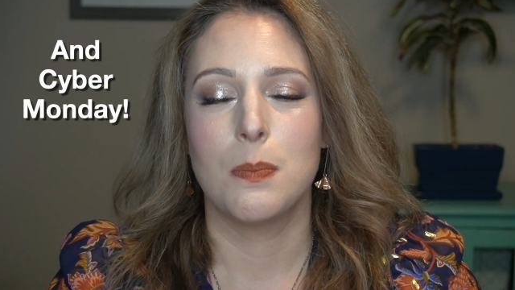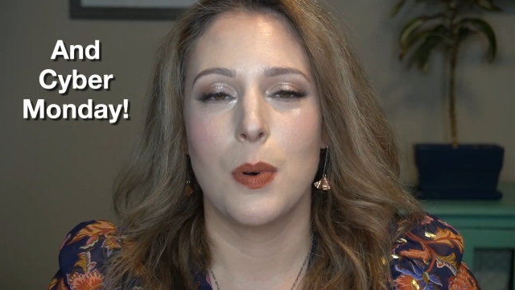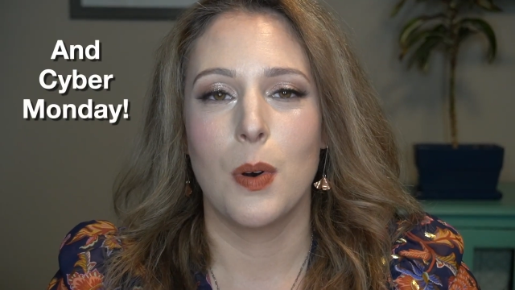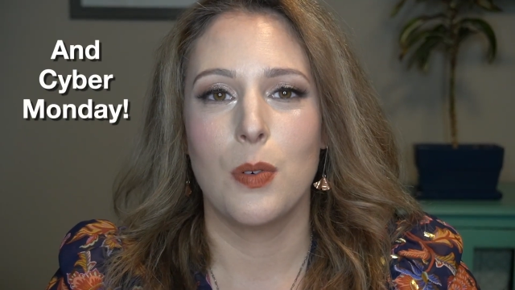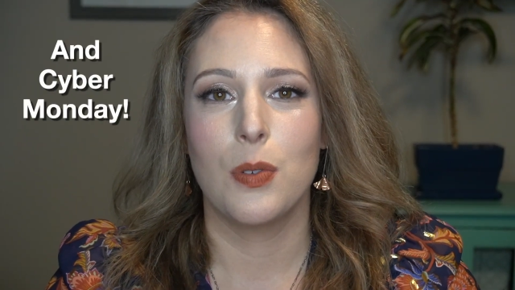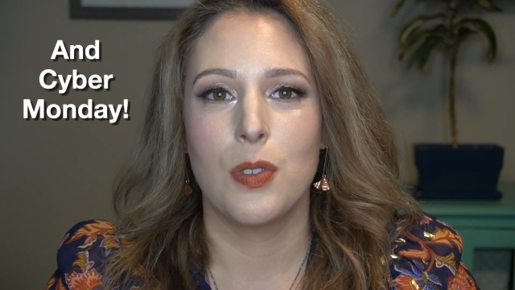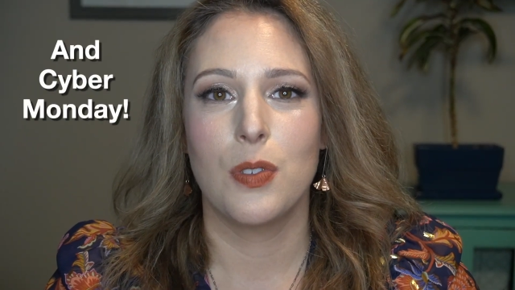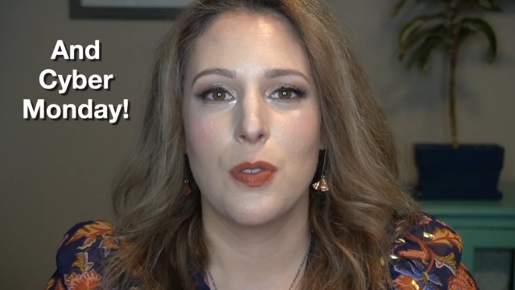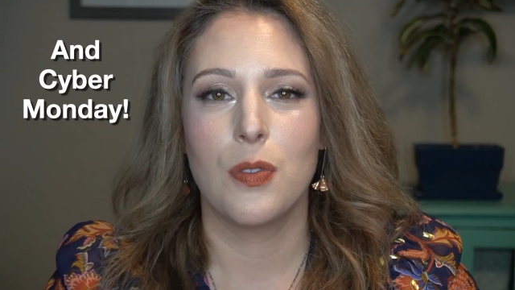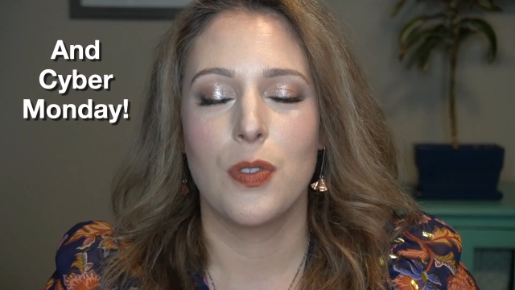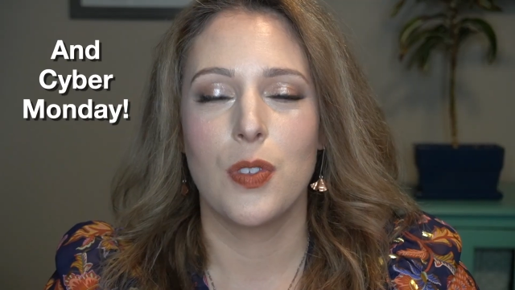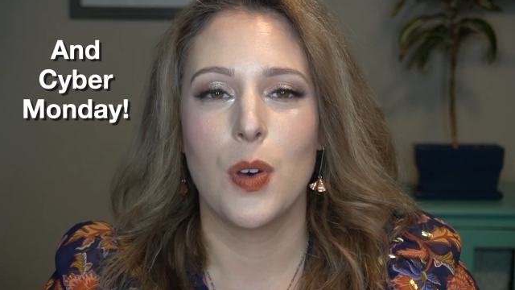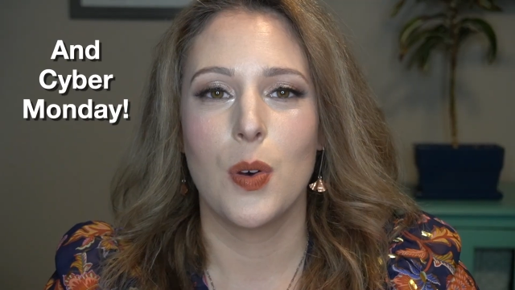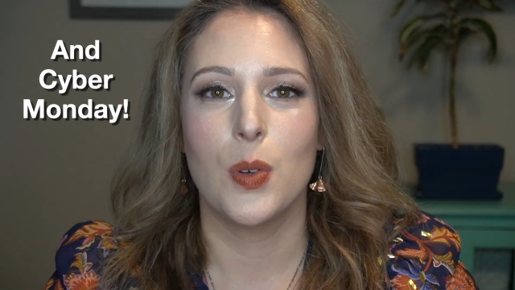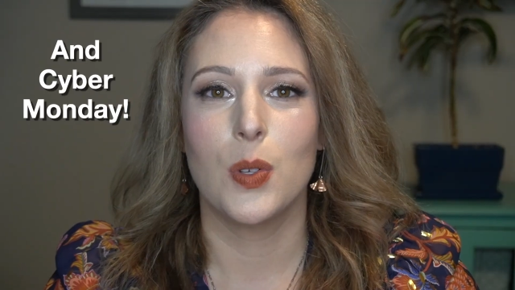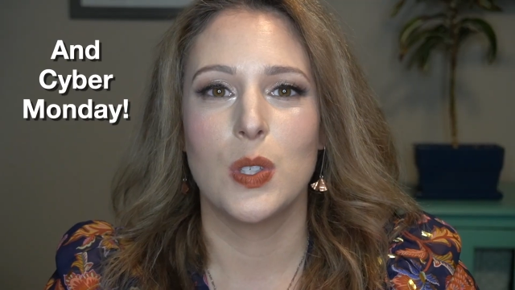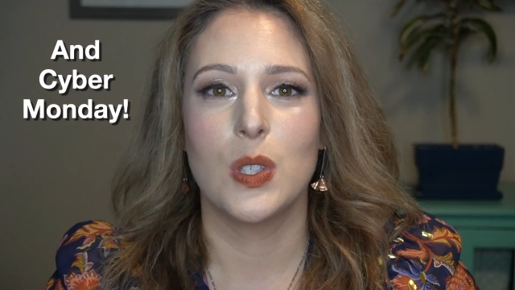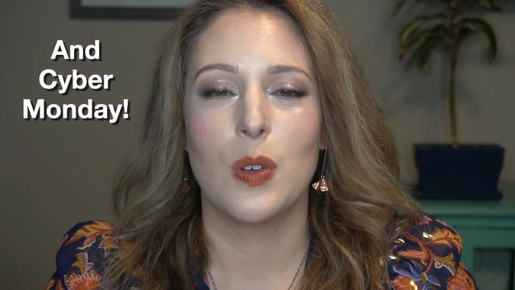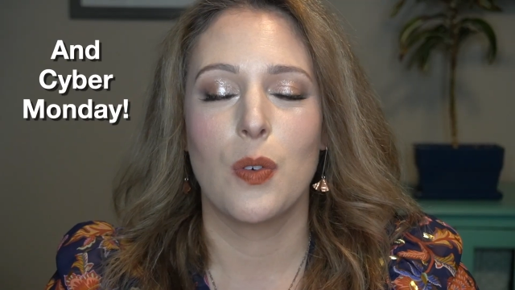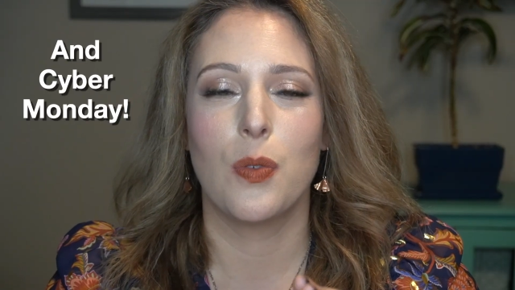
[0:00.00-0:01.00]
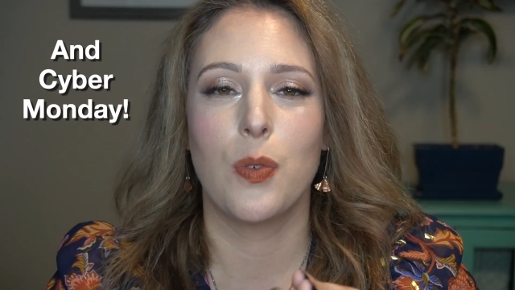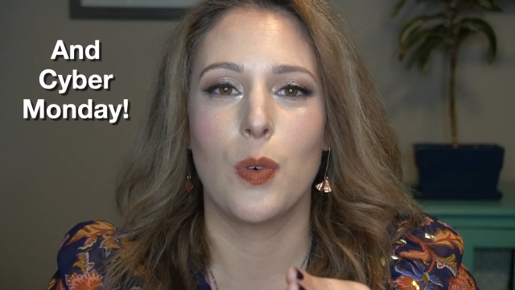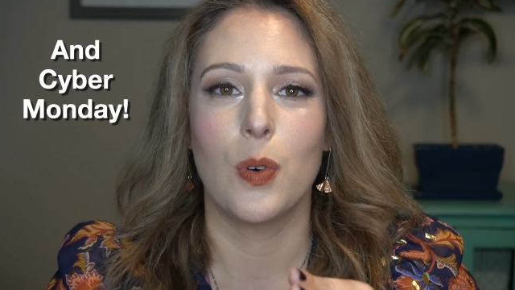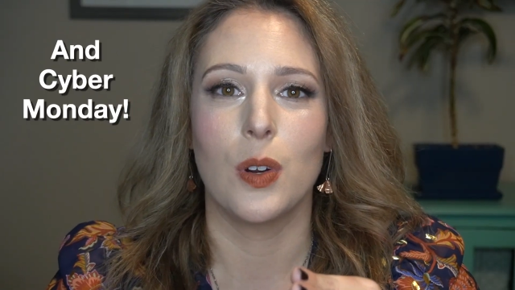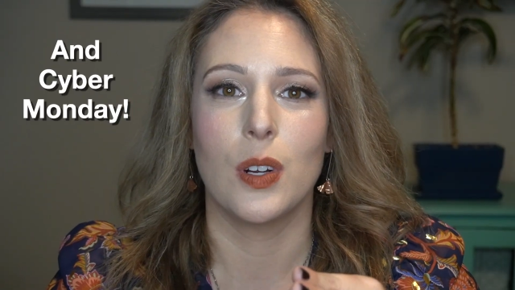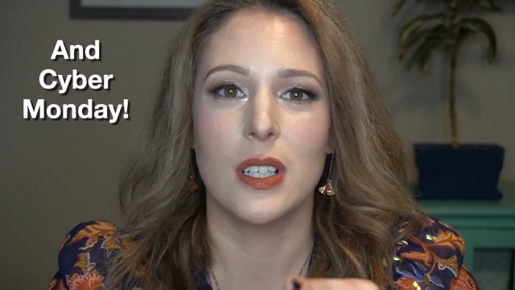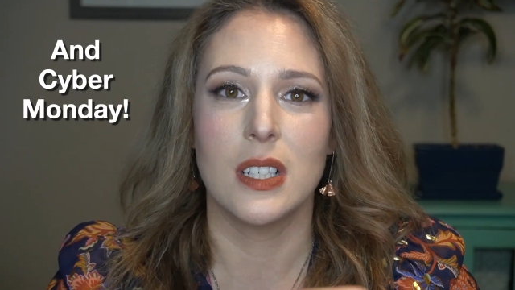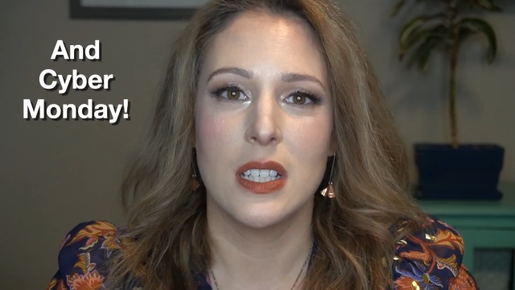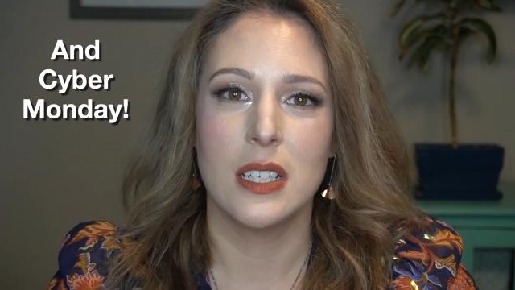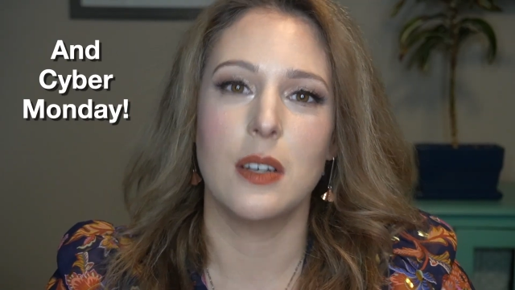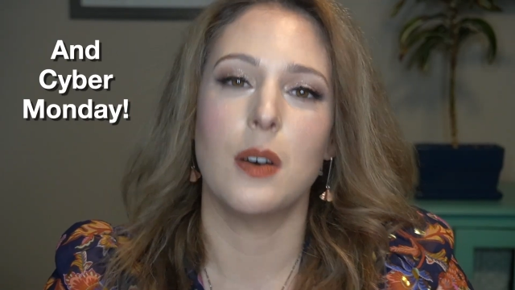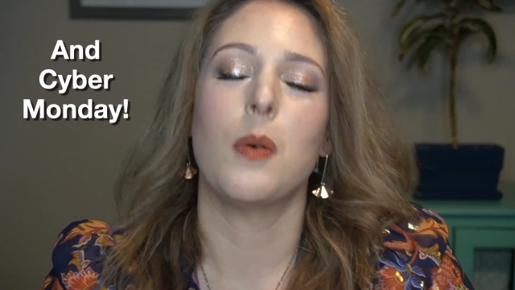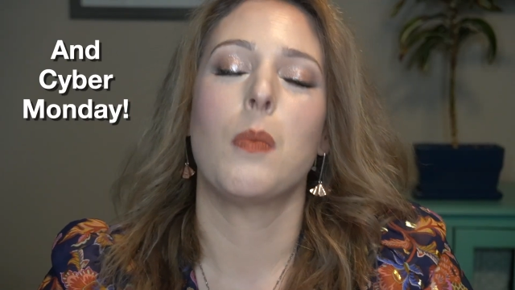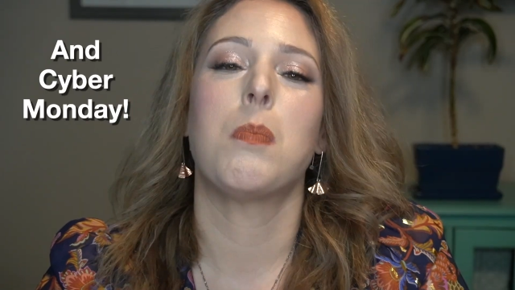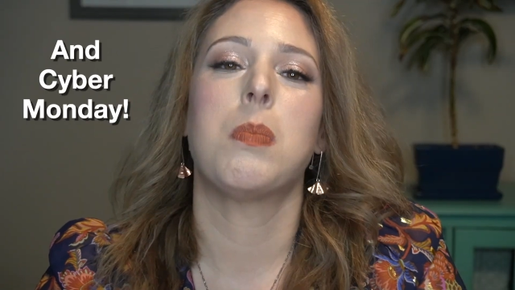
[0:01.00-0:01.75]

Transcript: both of those for a deal,